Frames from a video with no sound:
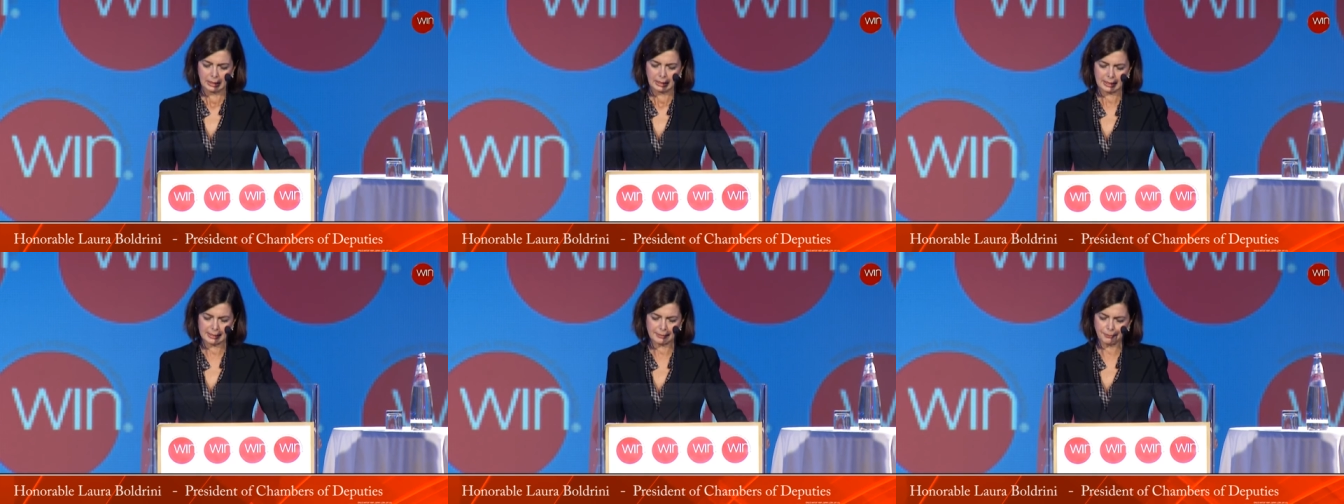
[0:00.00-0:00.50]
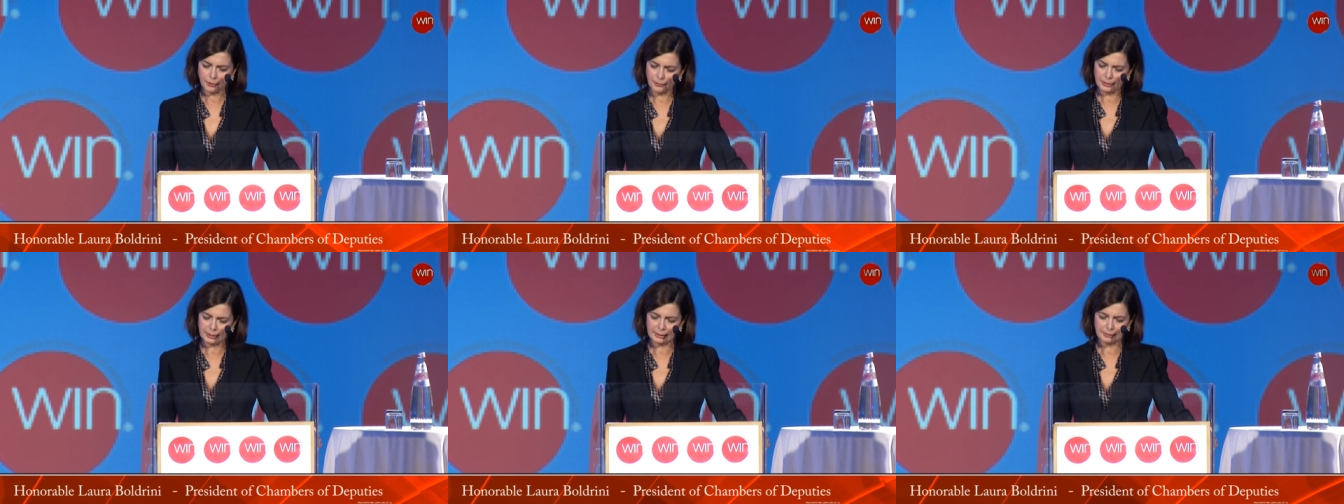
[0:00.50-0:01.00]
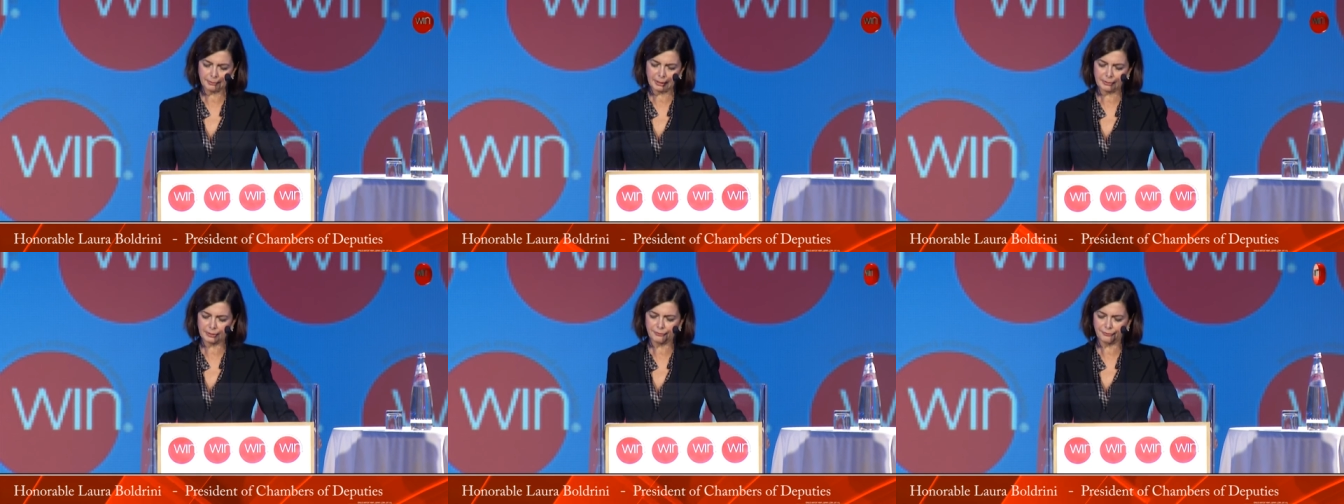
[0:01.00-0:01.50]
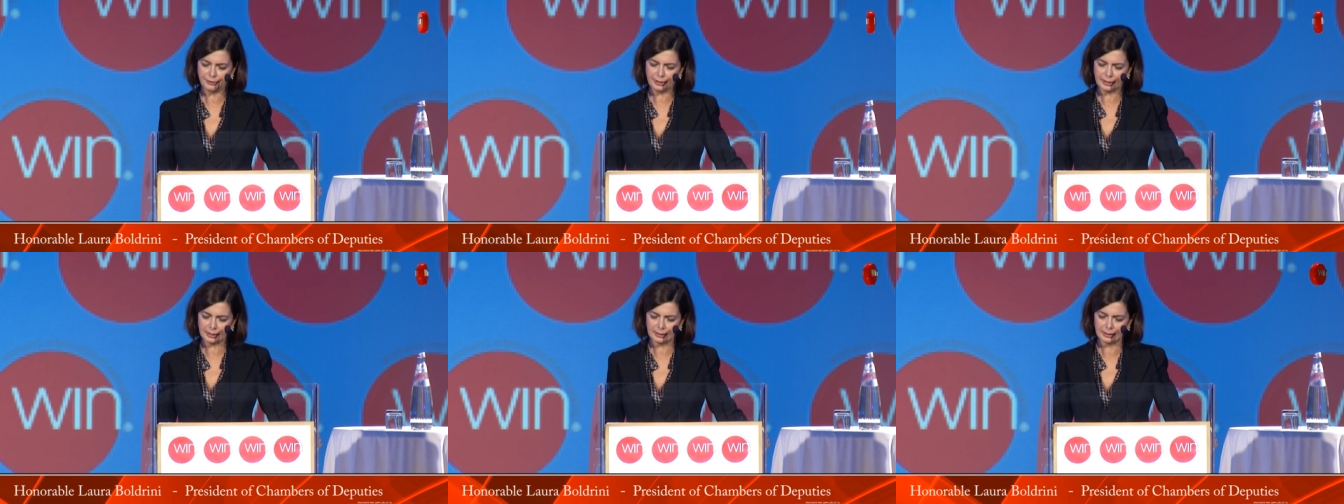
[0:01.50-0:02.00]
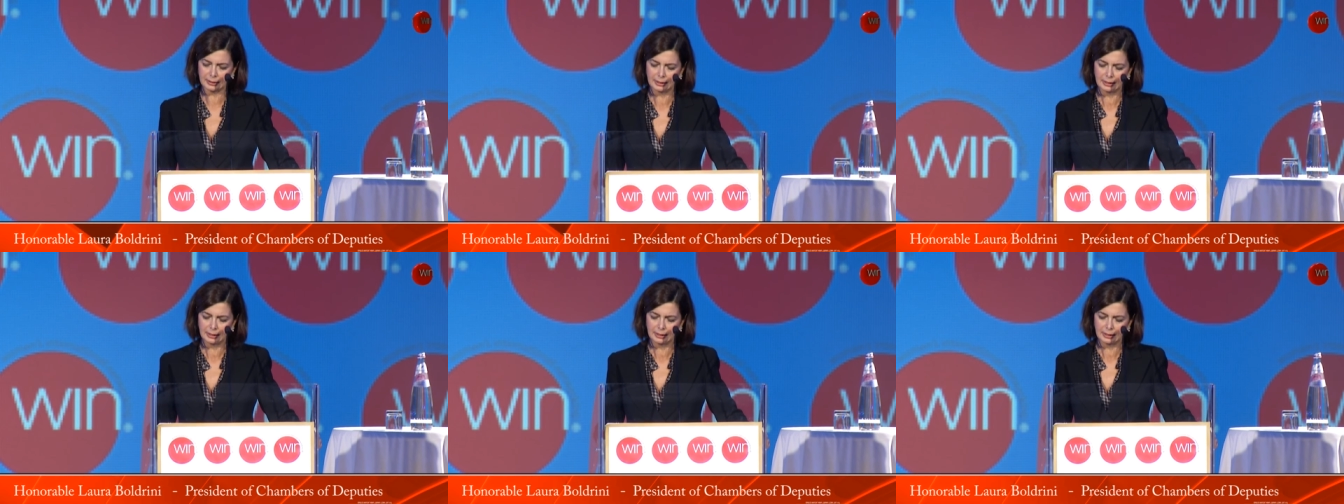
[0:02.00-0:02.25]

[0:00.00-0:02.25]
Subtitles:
As a prominent public figure,